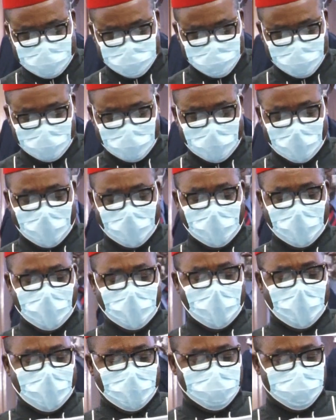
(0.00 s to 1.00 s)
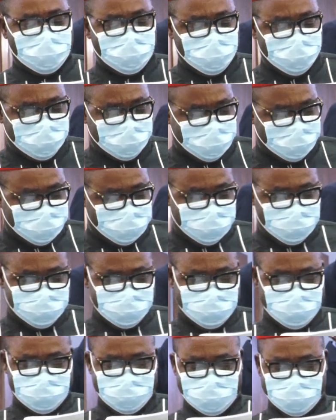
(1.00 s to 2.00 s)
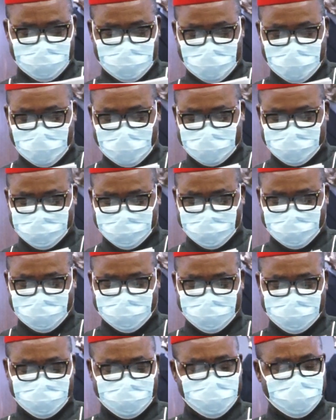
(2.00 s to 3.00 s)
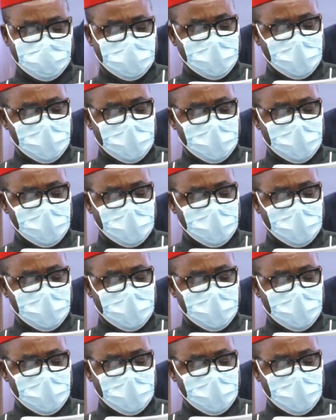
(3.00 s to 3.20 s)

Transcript: Speaker, I move as follows.